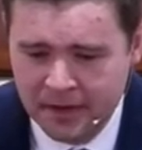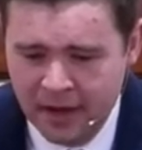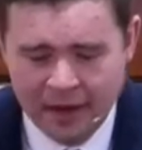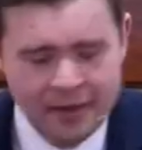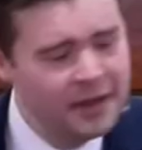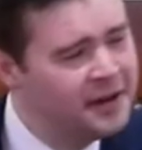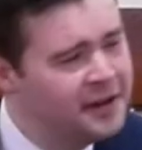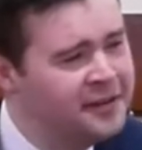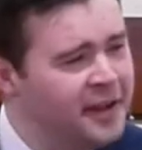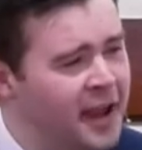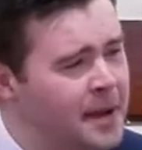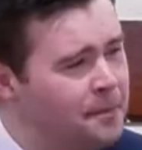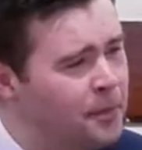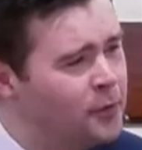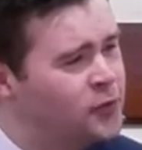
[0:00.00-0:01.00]
And the
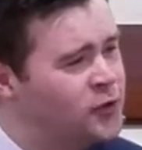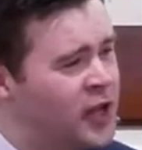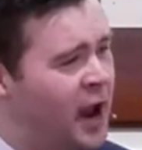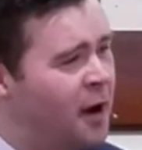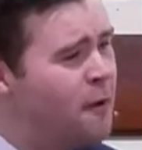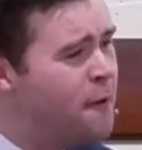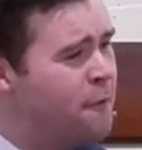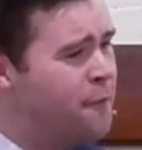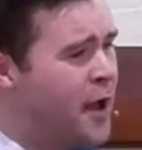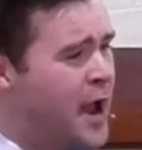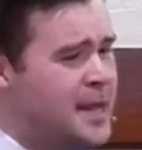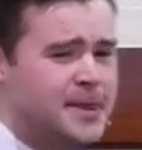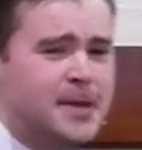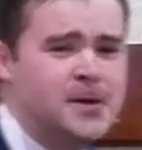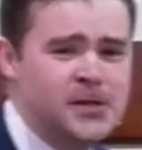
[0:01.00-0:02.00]
disciples,
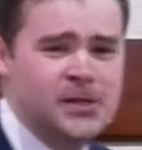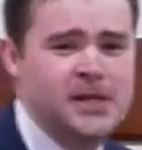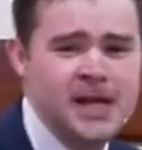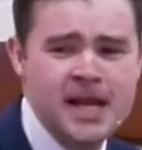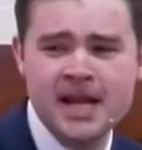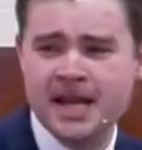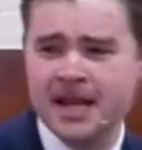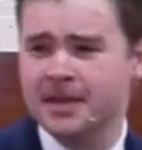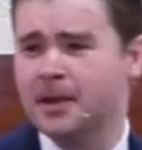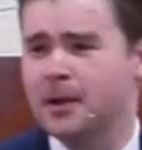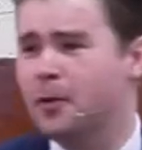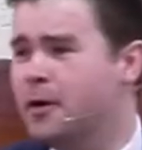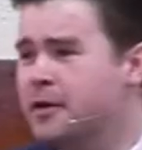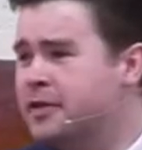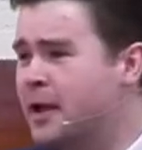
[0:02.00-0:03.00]
terrified, they're shaking the
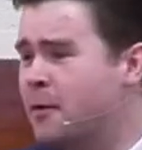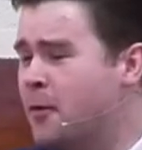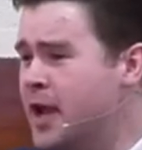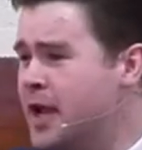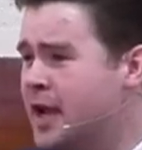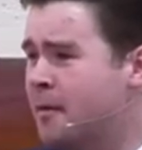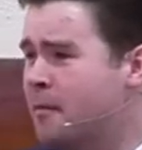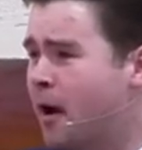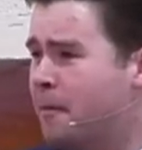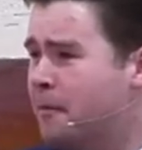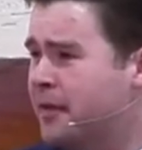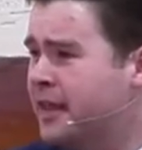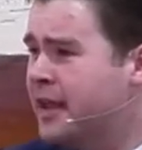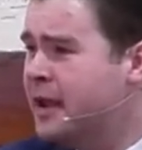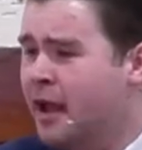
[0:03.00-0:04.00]
Lord. They wake him up
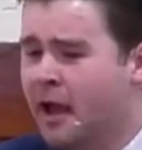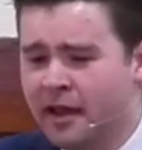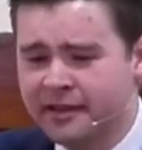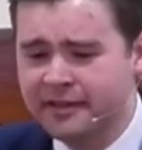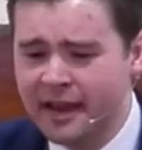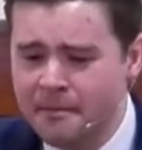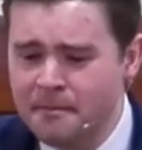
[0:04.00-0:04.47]
and they say,